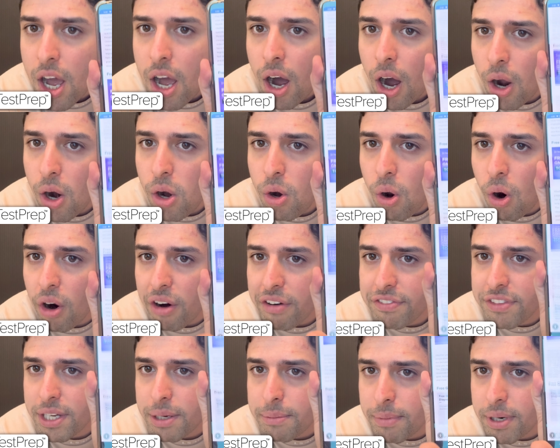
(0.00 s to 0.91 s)
a lot
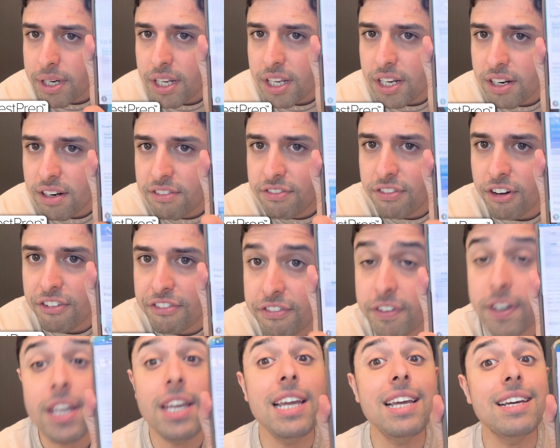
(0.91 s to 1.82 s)
of their material for
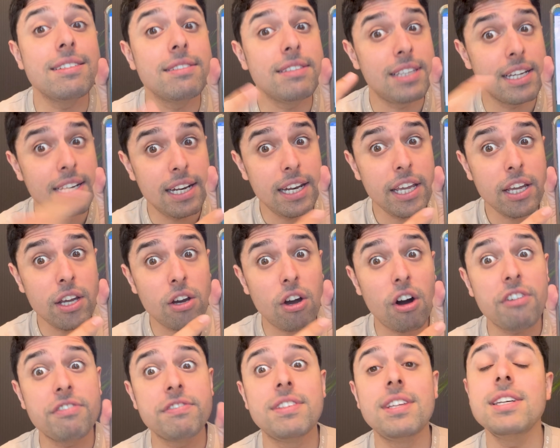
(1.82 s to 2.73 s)
free. The link
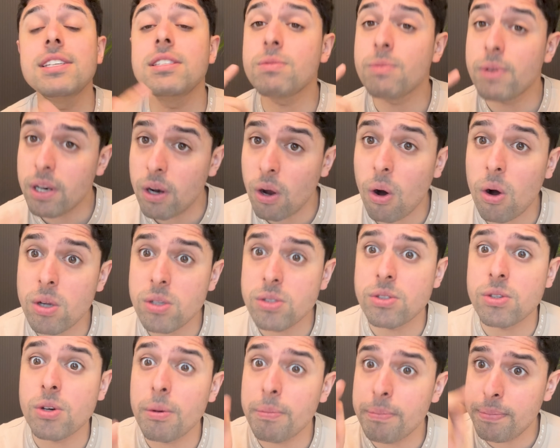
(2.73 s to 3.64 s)
of this will
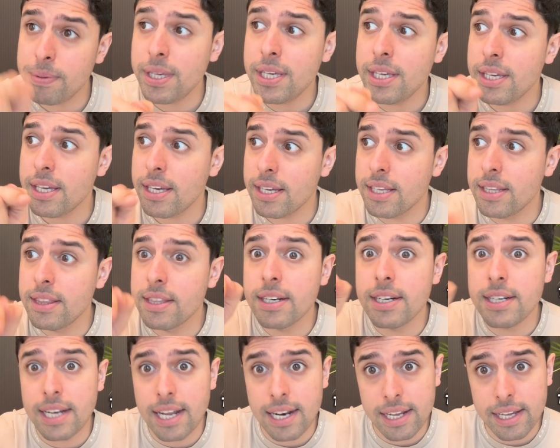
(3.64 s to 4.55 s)
also be in
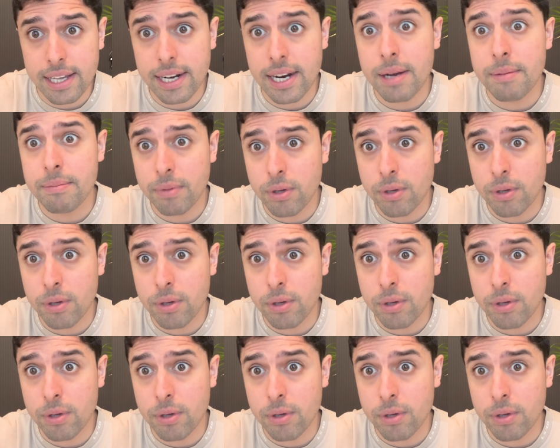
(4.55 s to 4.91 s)
the Telegram